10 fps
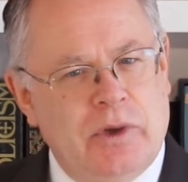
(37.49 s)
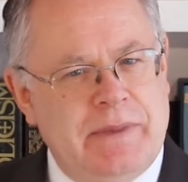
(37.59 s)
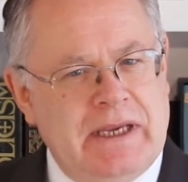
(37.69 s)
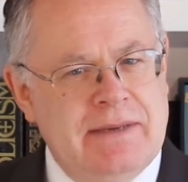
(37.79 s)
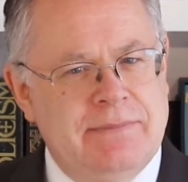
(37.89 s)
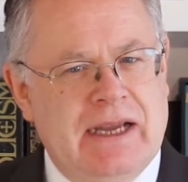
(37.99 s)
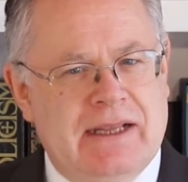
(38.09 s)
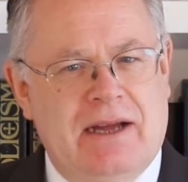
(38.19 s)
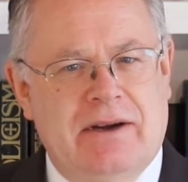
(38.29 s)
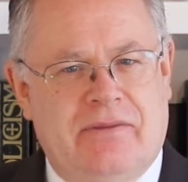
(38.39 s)
We'll begin
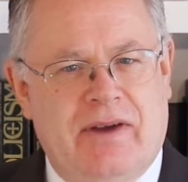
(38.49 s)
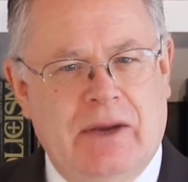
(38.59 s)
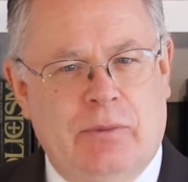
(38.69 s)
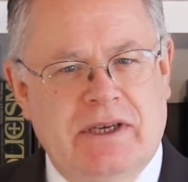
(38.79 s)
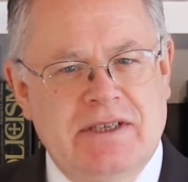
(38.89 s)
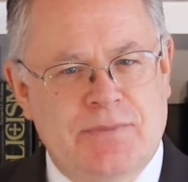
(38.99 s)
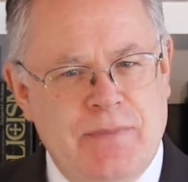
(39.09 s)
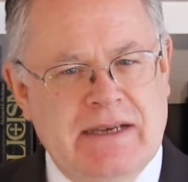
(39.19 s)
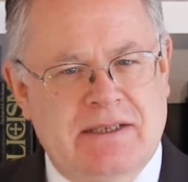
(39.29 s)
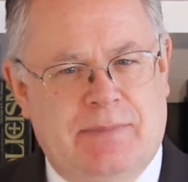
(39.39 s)
by clarifying what
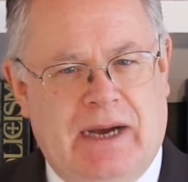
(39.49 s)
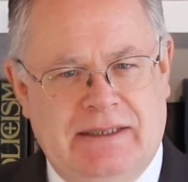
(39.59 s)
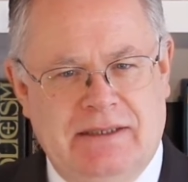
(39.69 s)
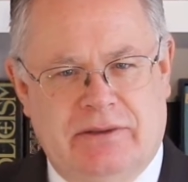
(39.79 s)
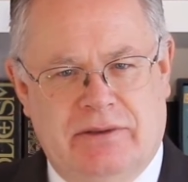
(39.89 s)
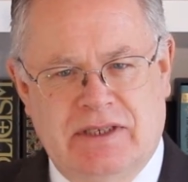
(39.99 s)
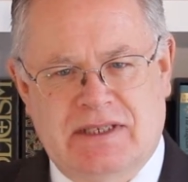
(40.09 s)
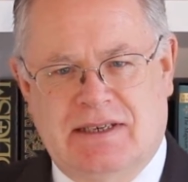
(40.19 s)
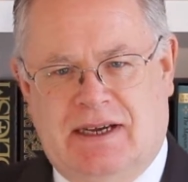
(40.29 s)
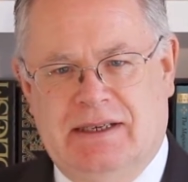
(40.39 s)
is meant by
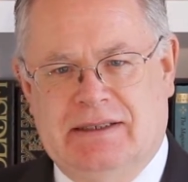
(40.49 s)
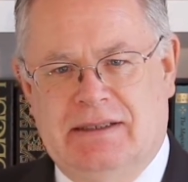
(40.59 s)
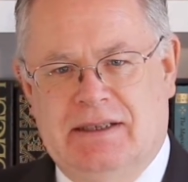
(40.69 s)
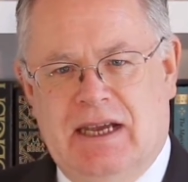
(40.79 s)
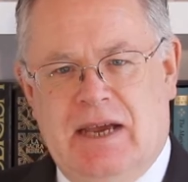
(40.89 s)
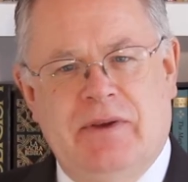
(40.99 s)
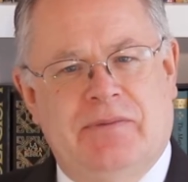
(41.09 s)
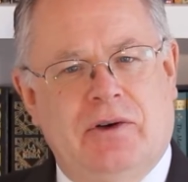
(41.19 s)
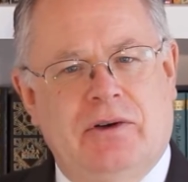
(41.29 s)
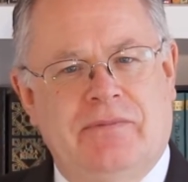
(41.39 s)
literary style,
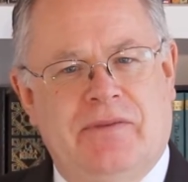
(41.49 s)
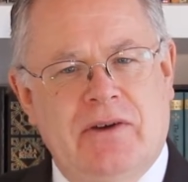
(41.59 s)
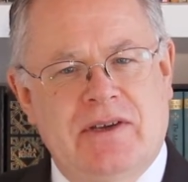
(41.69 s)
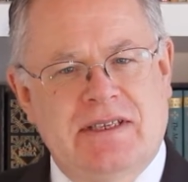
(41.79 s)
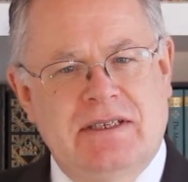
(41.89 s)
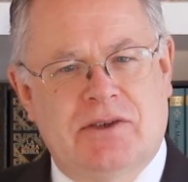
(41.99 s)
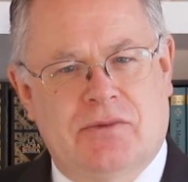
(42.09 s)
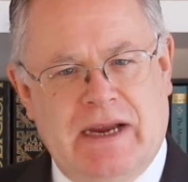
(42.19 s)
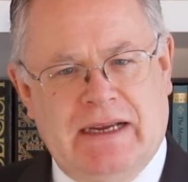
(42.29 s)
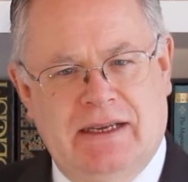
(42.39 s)
before focusing
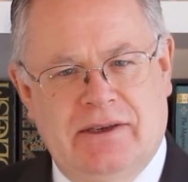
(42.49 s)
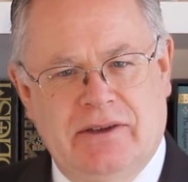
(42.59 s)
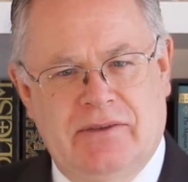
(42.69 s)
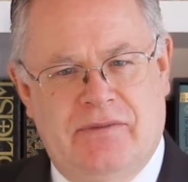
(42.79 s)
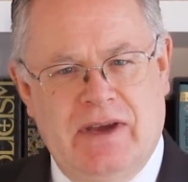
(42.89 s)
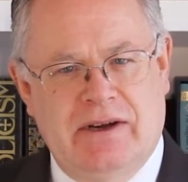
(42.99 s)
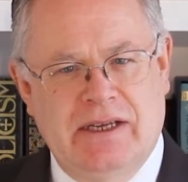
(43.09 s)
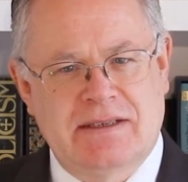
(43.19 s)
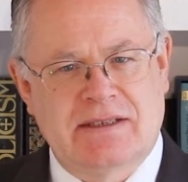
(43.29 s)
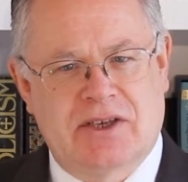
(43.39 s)
directly on the
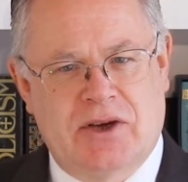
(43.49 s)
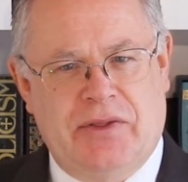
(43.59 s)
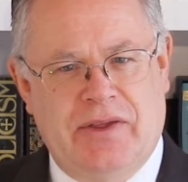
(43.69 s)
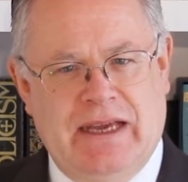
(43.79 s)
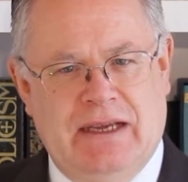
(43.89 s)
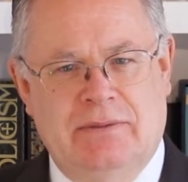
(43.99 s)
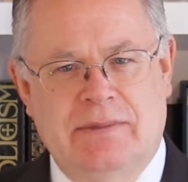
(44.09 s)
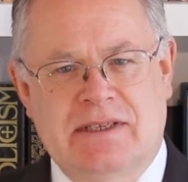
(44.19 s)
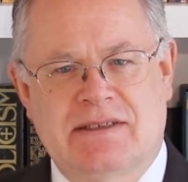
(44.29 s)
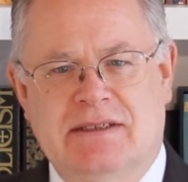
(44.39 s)
various Gothic
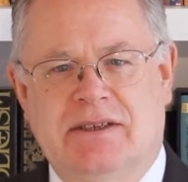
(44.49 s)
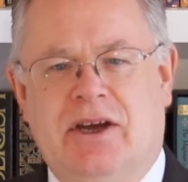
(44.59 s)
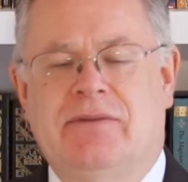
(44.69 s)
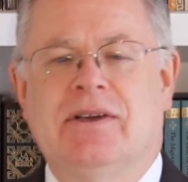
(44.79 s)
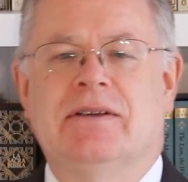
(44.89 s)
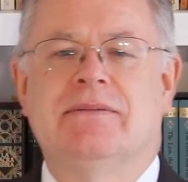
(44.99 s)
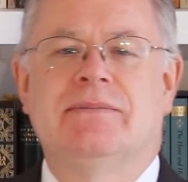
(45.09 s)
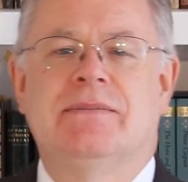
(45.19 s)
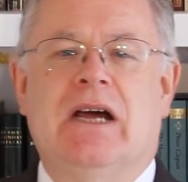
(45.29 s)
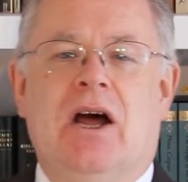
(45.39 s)
elements in the novel.
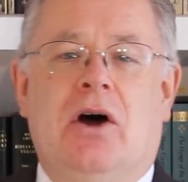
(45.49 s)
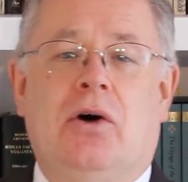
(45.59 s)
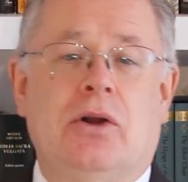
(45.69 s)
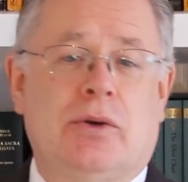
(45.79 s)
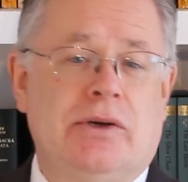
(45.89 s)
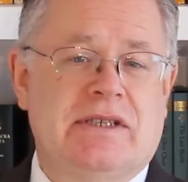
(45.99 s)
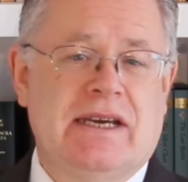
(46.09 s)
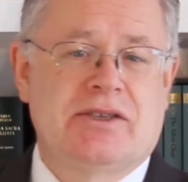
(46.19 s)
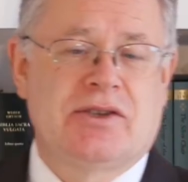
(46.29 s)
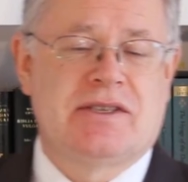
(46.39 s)
All
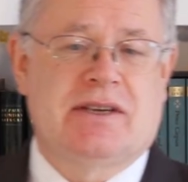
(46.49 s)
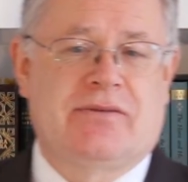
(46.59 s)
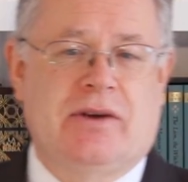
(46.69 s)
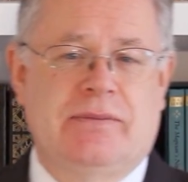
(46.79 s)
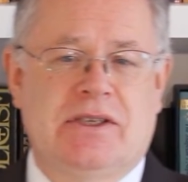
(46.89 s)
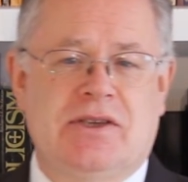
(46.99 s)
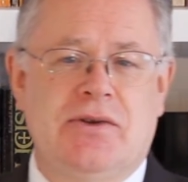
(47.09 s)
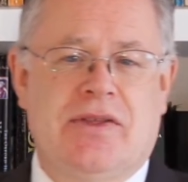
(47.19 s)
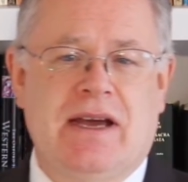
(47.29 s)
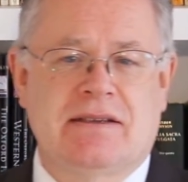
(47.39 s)
quotations are from the
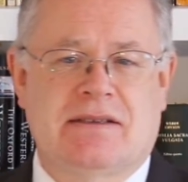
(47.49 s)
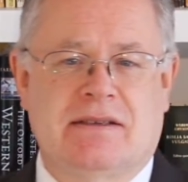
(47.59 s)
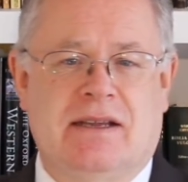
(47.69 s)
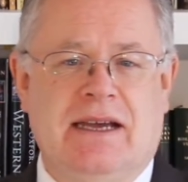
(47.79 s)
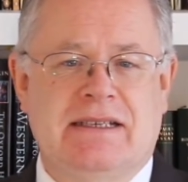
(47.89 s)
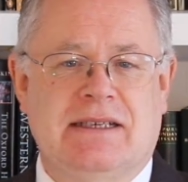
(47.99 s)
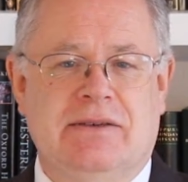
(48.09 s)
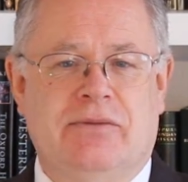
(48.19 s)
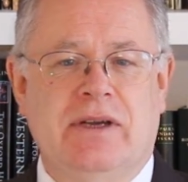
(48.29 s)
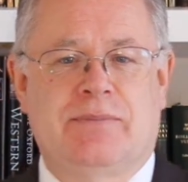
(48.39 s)

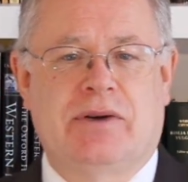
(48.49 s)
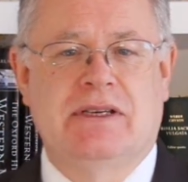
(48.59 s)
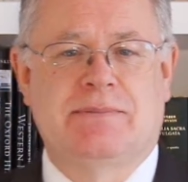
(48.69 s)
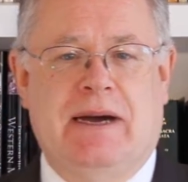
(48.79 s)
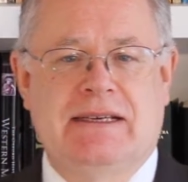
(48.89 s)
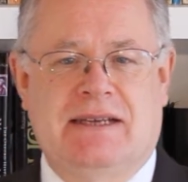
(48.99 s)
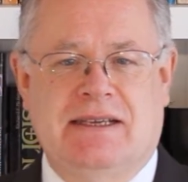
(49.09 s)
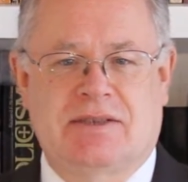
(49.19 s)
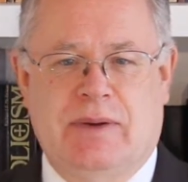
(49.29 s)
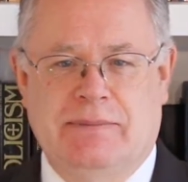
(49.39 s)
2019 reprint by
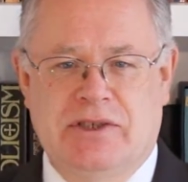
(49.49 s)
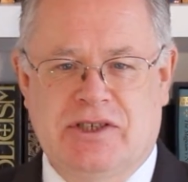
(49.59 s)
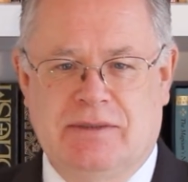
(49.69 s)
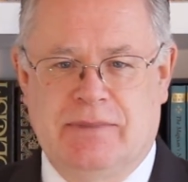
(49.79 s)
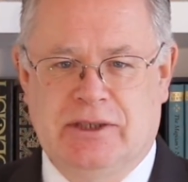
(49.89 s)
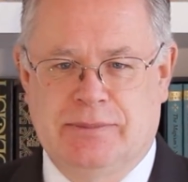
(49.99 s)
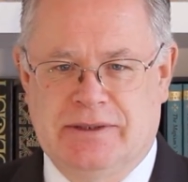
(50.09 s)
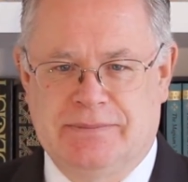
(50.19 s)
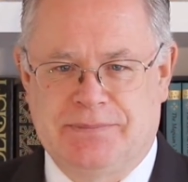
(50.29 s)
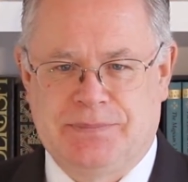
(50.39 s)
Text Publishing
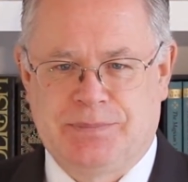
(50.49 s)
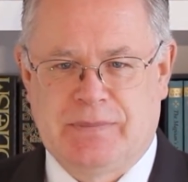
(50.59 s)
Melbourne.